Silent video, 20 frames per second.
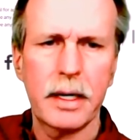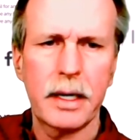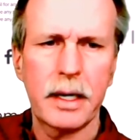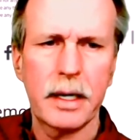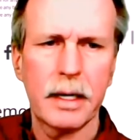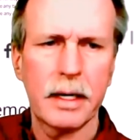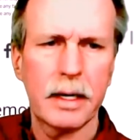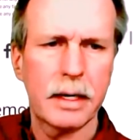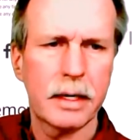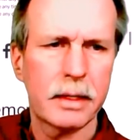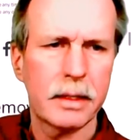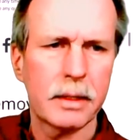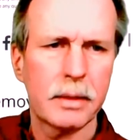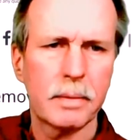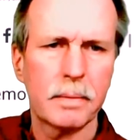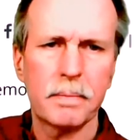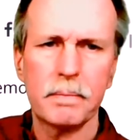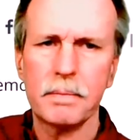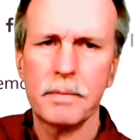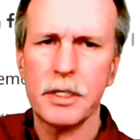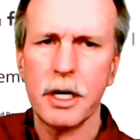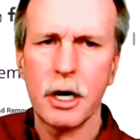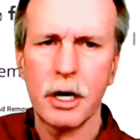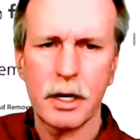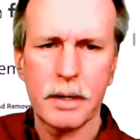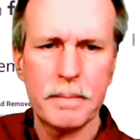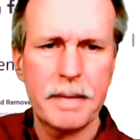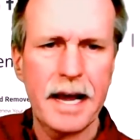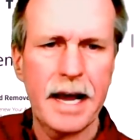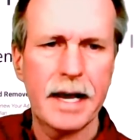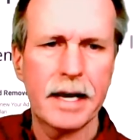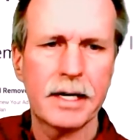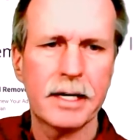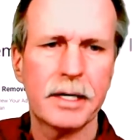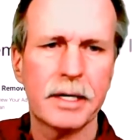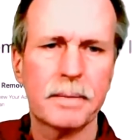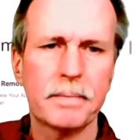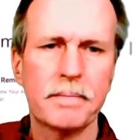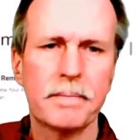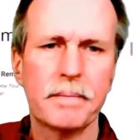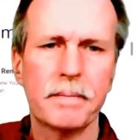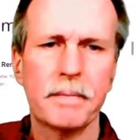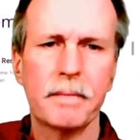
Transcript: and dark matter